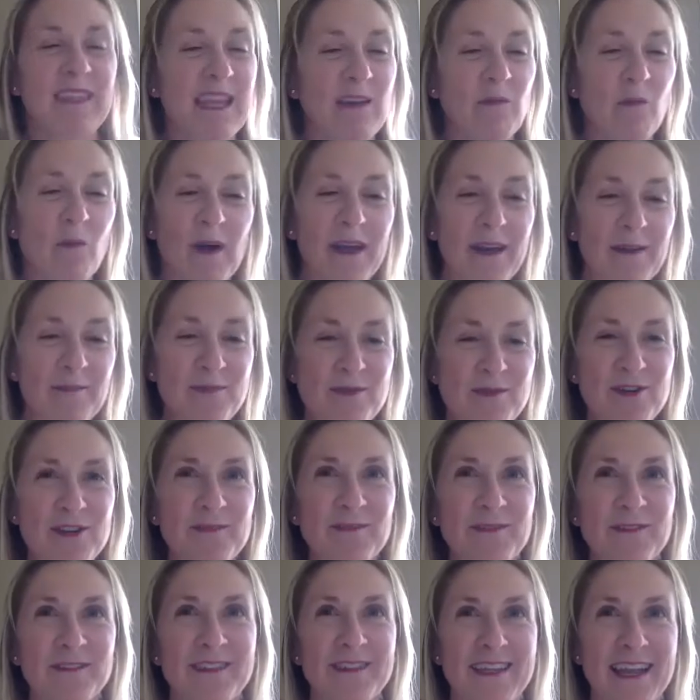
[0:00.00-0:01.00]
What a
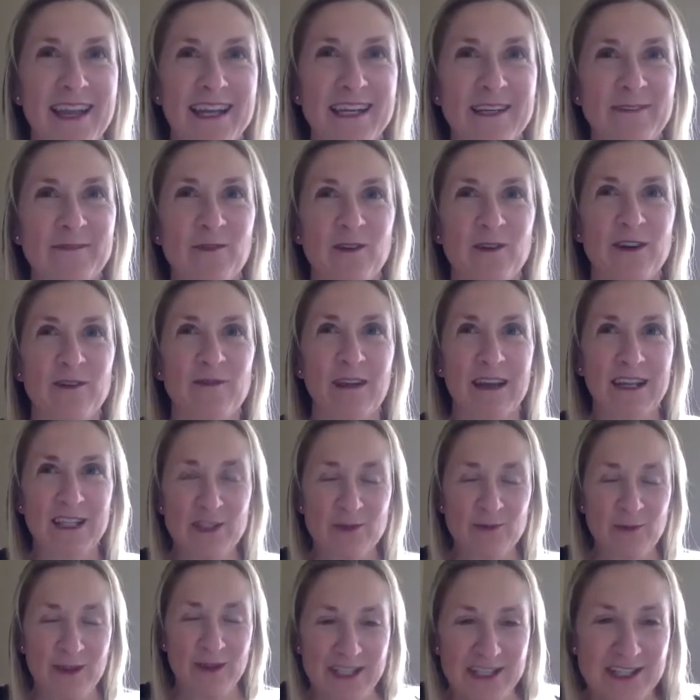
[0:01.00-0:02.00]
beautiful night for a
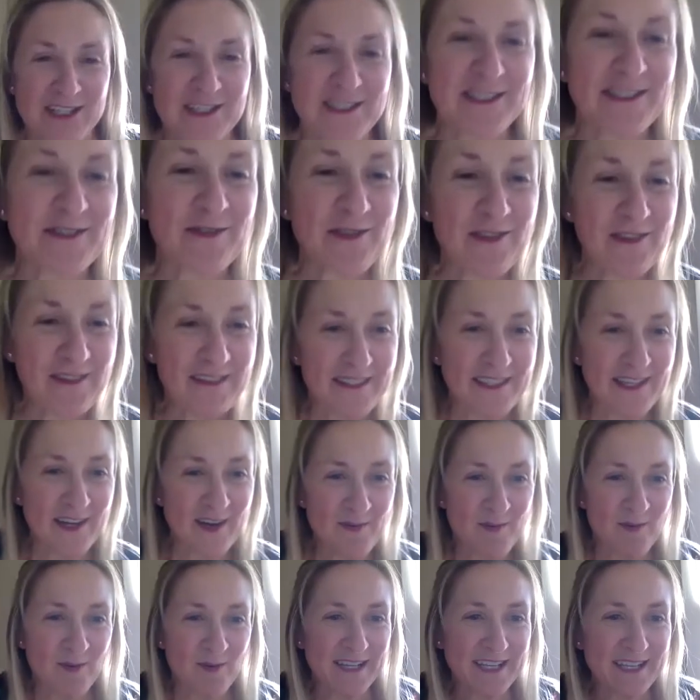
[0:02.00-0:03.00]
graduation
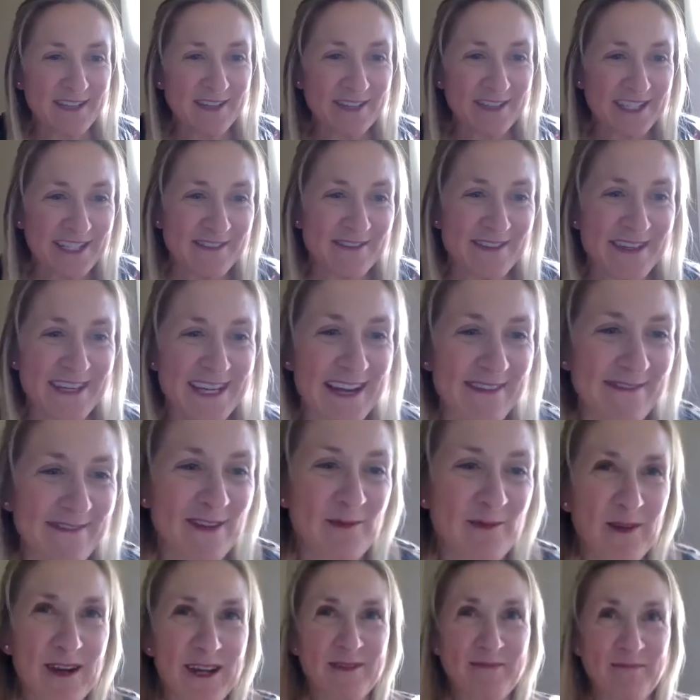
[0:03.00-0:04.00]
ceremony. Good evening,
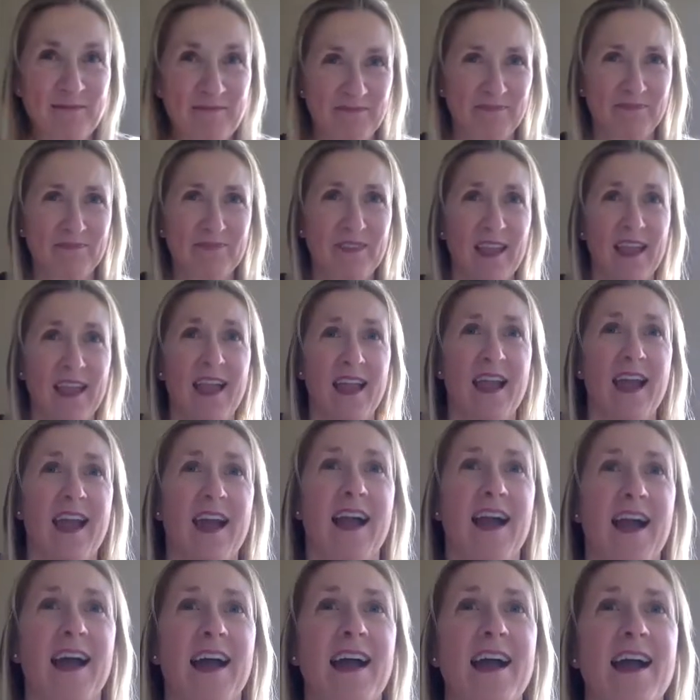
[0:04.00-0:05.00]
everyone.
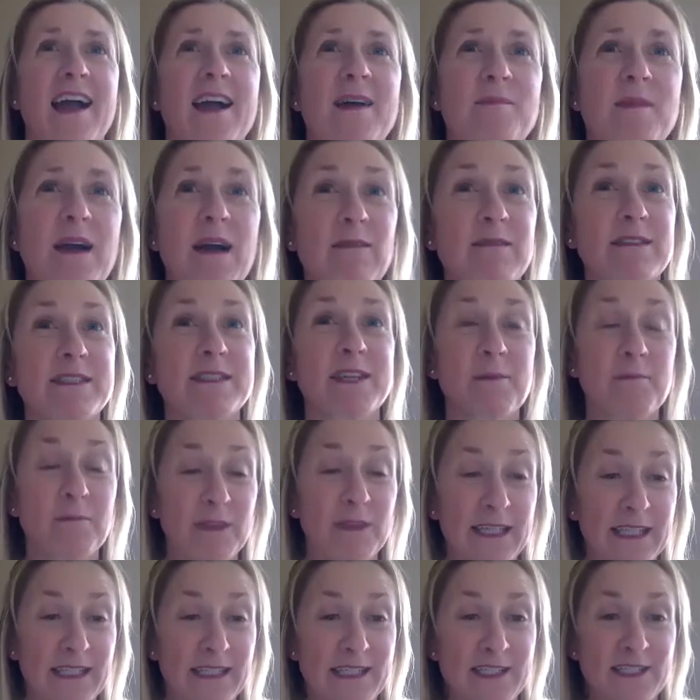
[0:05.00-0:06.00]
I was
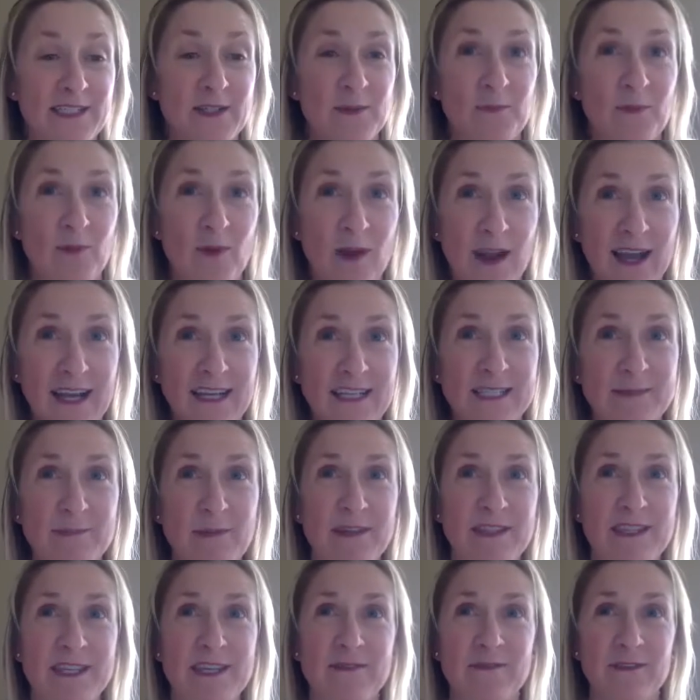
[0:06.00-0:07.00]
completely surprised
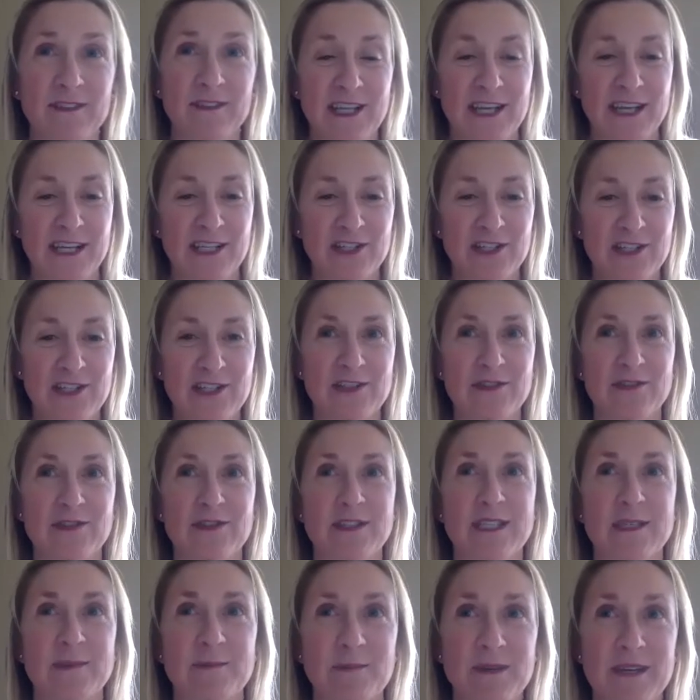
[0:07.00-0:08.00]
by the invitation to
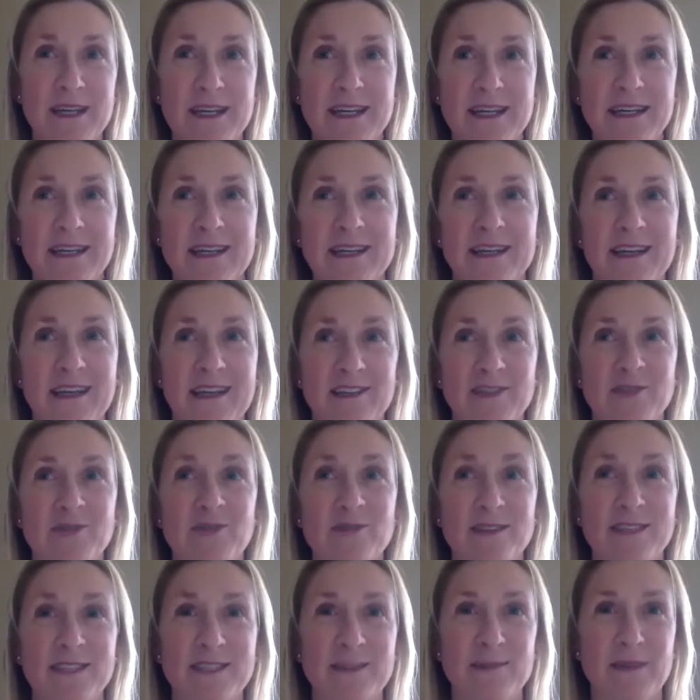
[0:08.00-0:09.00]
speak to
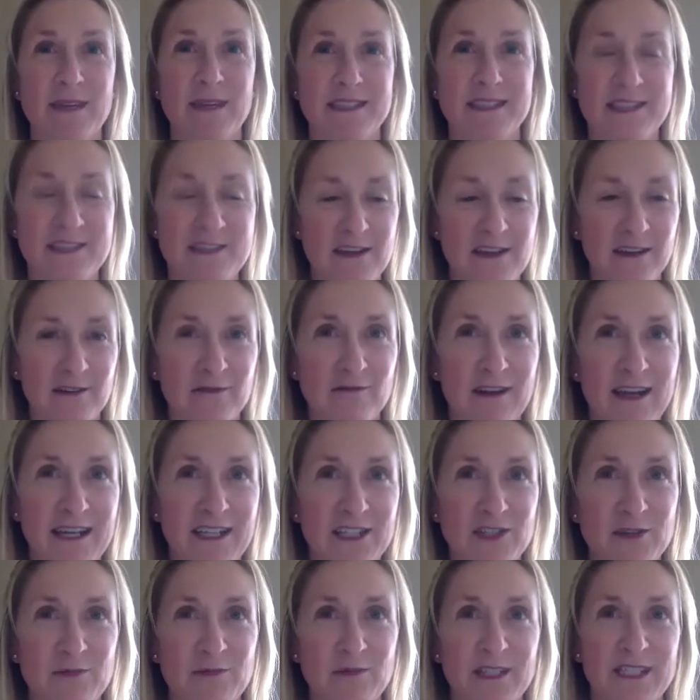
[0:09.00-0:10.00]
these amazing young
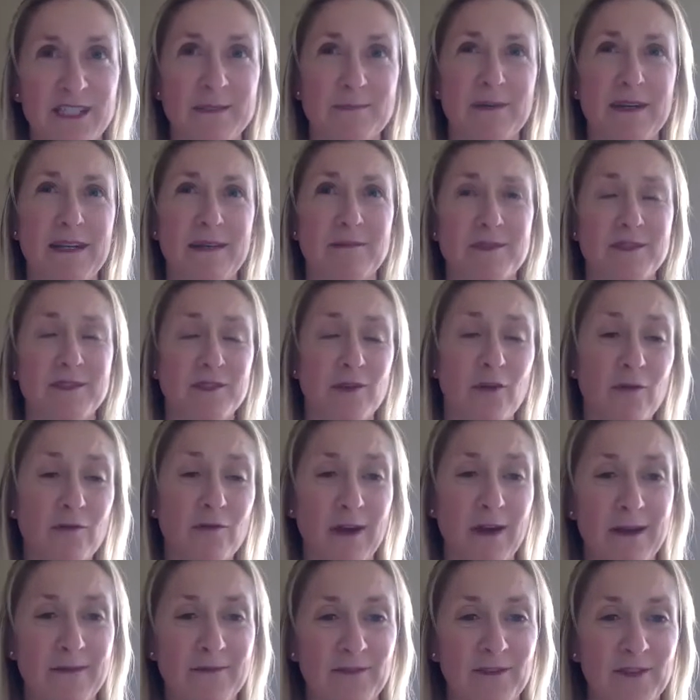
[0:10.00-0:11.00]
graduates, but I'm so
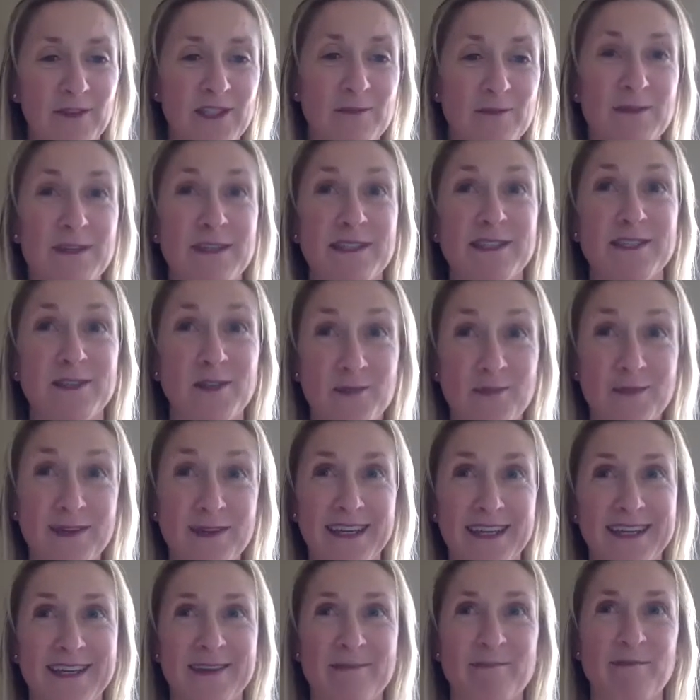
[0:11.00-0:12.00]
grateful to be
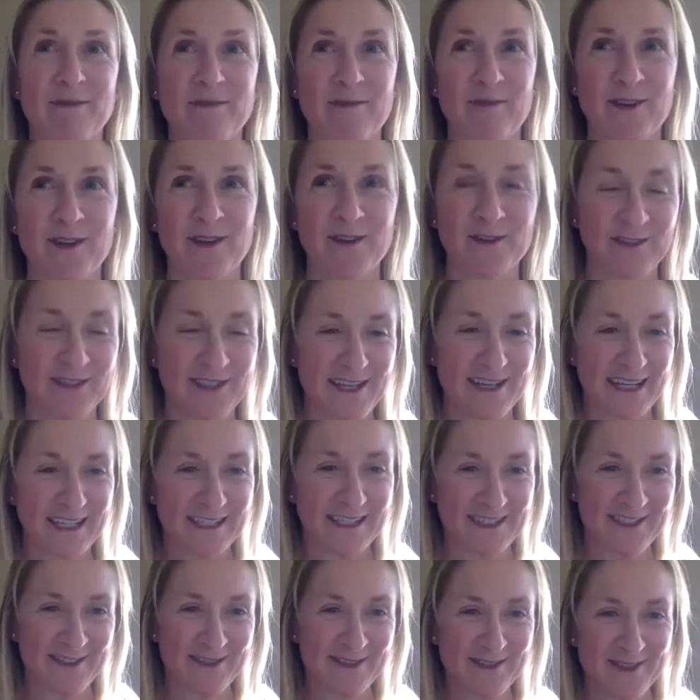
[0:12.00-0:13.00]
Zooming before you tonight
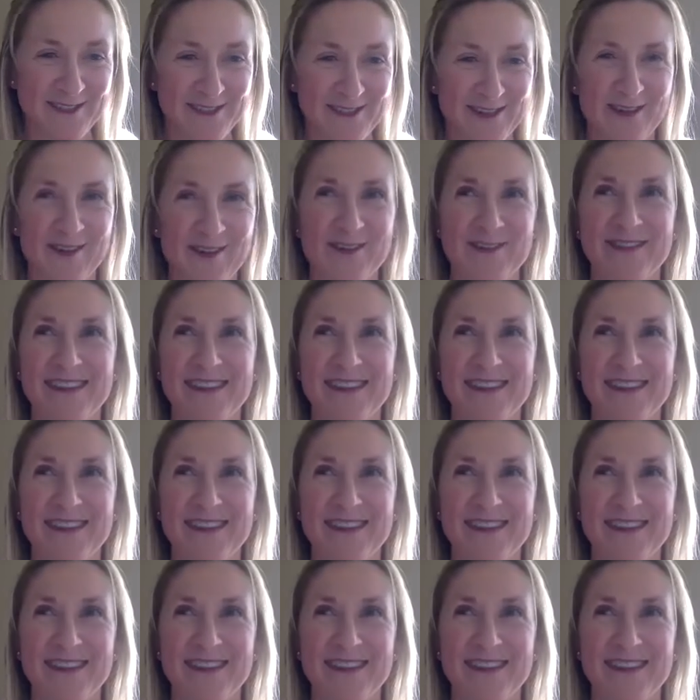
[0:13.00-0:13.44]
to do so.